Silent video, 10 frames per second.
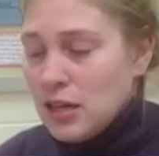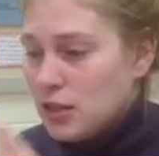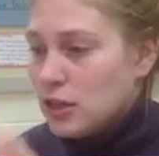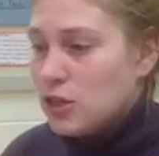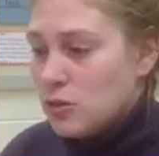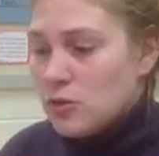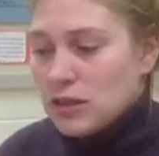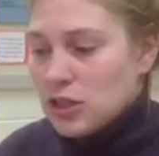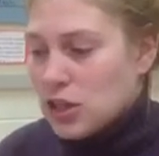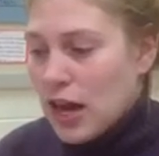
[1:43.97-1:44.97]
Did you use
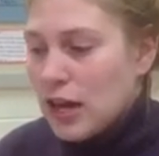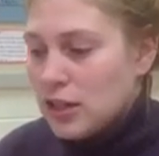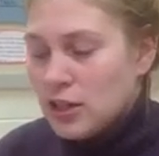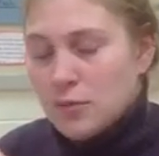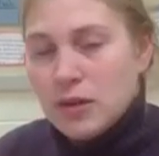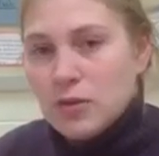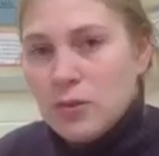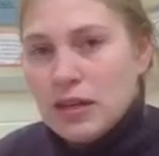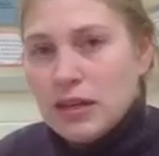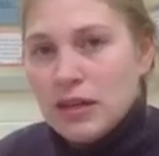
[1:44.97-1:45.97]
a change
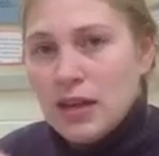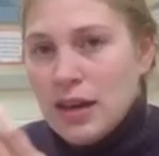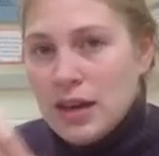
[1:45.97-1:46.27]
between